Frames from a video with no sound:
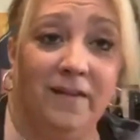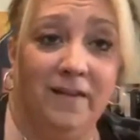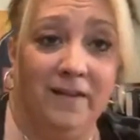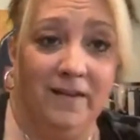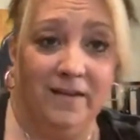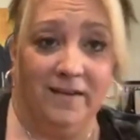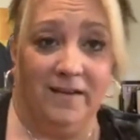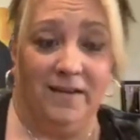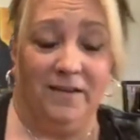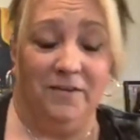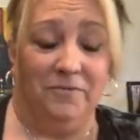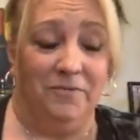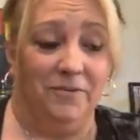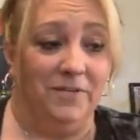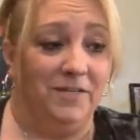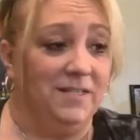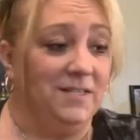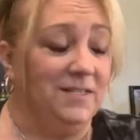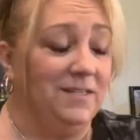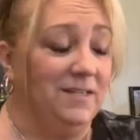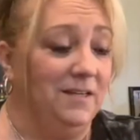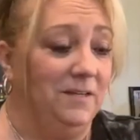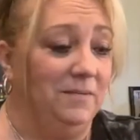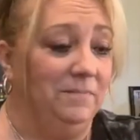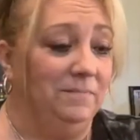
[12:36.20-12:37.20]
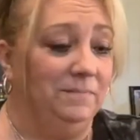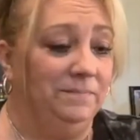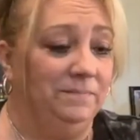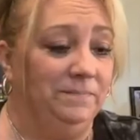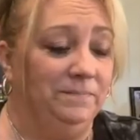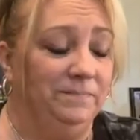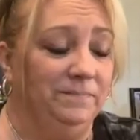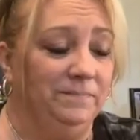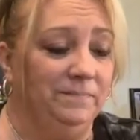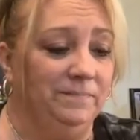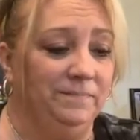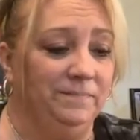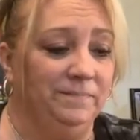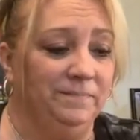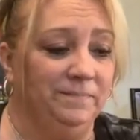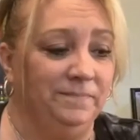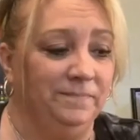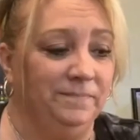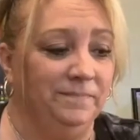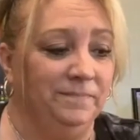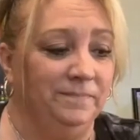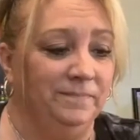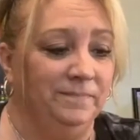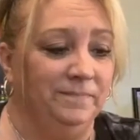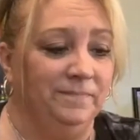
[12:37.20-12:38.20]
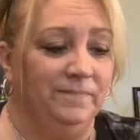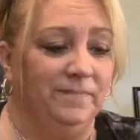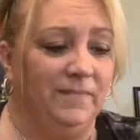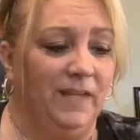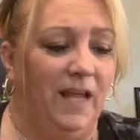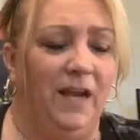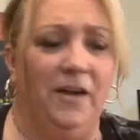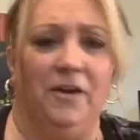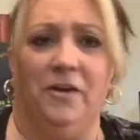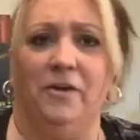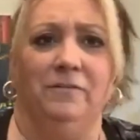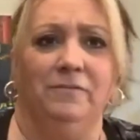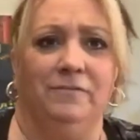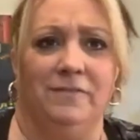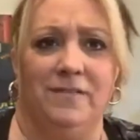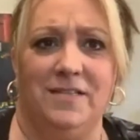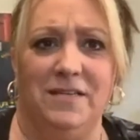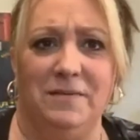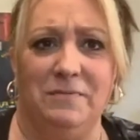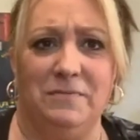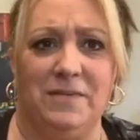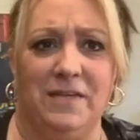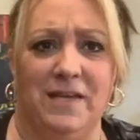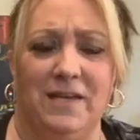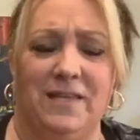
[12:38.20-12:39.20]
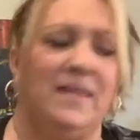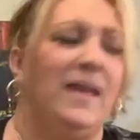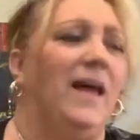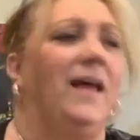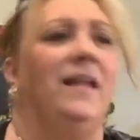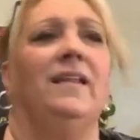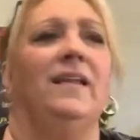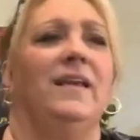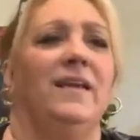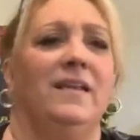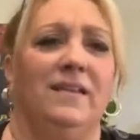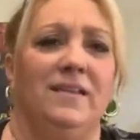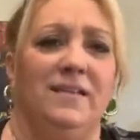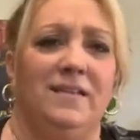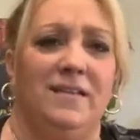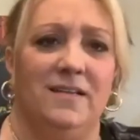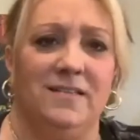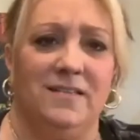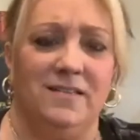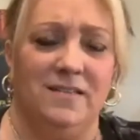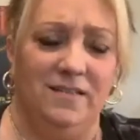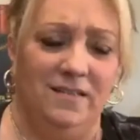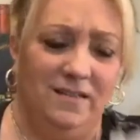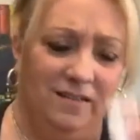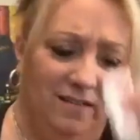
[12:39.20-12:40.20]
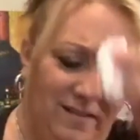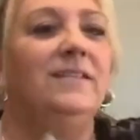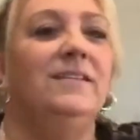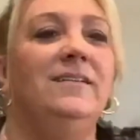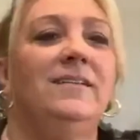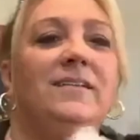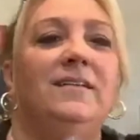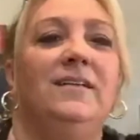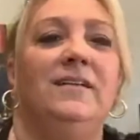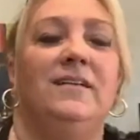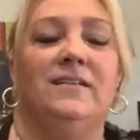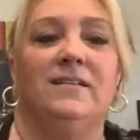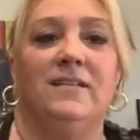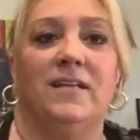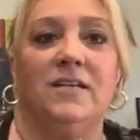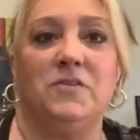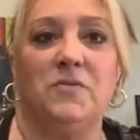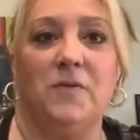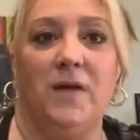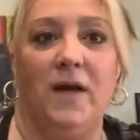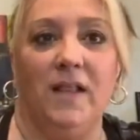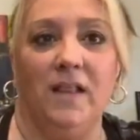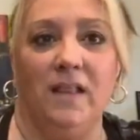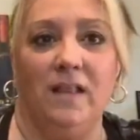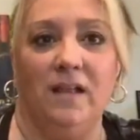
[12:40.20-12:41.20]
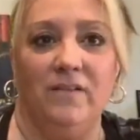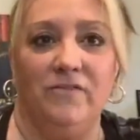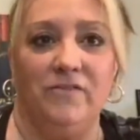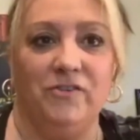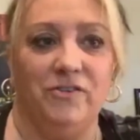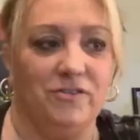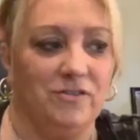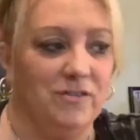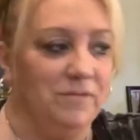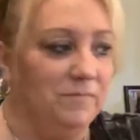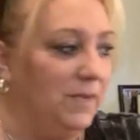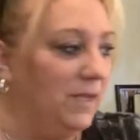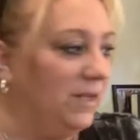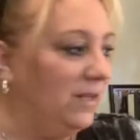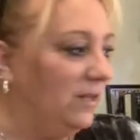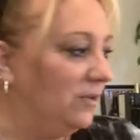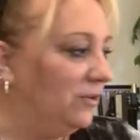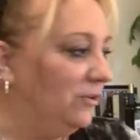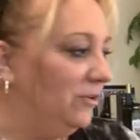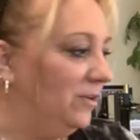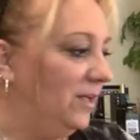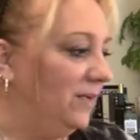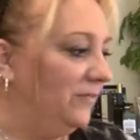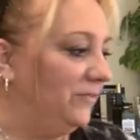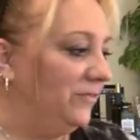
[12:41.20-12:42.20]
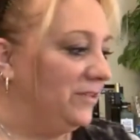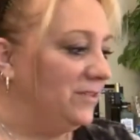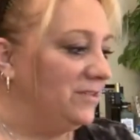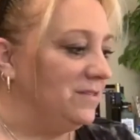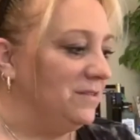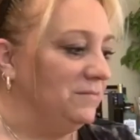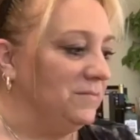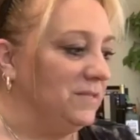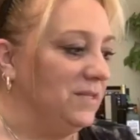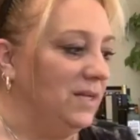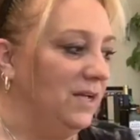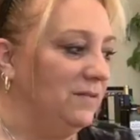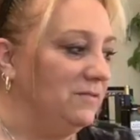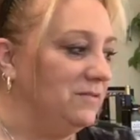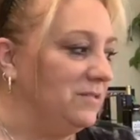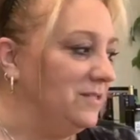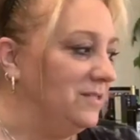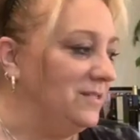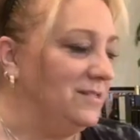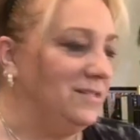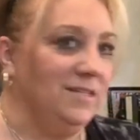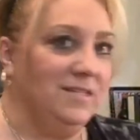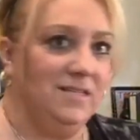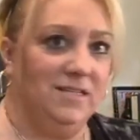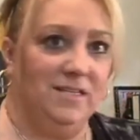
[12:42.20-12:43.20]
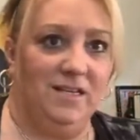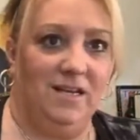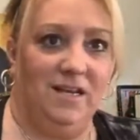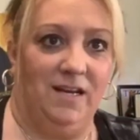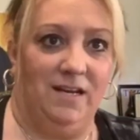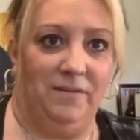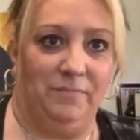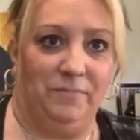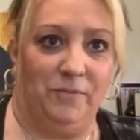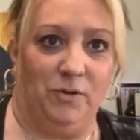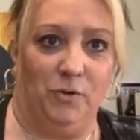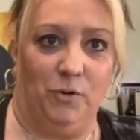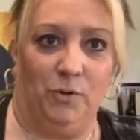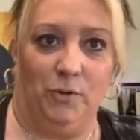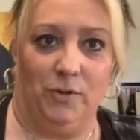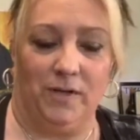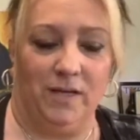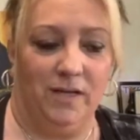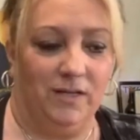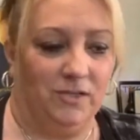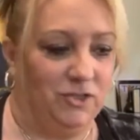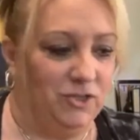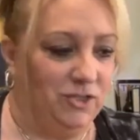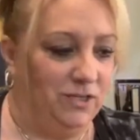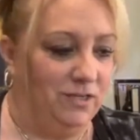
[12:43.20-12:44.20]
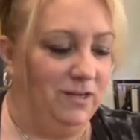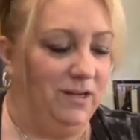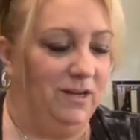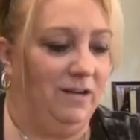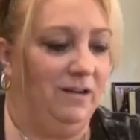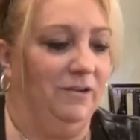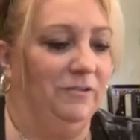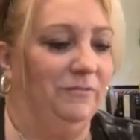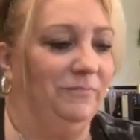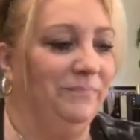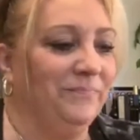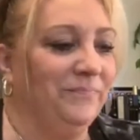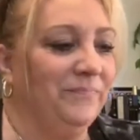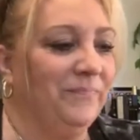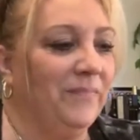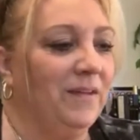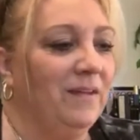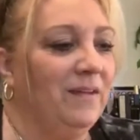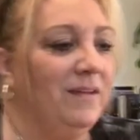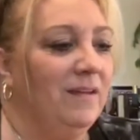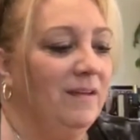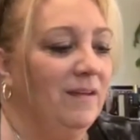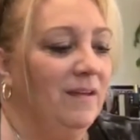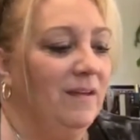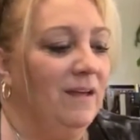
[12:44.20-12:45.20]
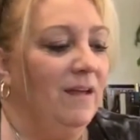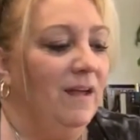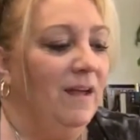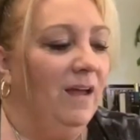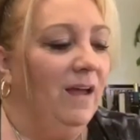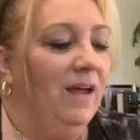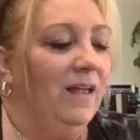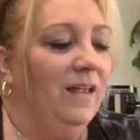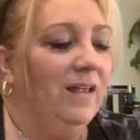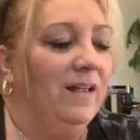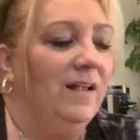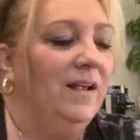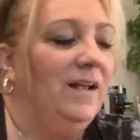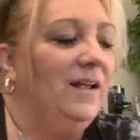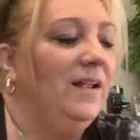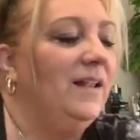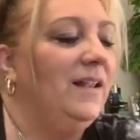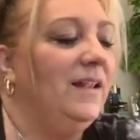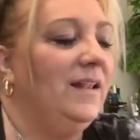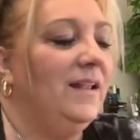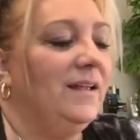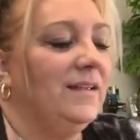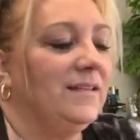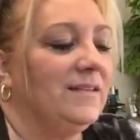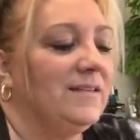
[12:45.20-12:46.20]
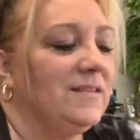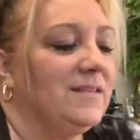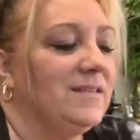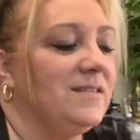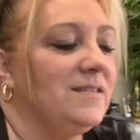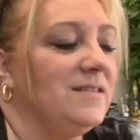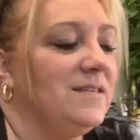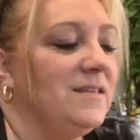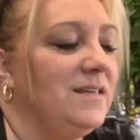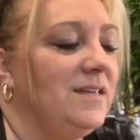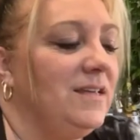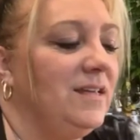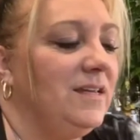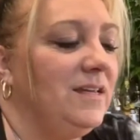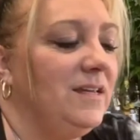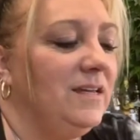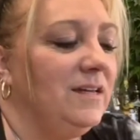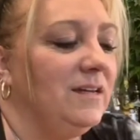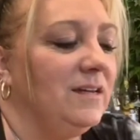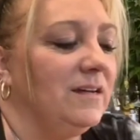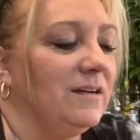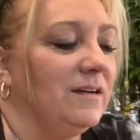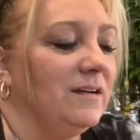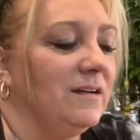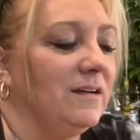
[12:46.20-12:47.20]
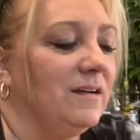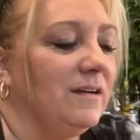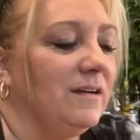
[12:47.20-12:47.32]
It was, I don't know, seems like that lately, doesn't it? That's why I love using my little oven sometimes because it doesn't heat up the whole kitchen, you know? Let's see here.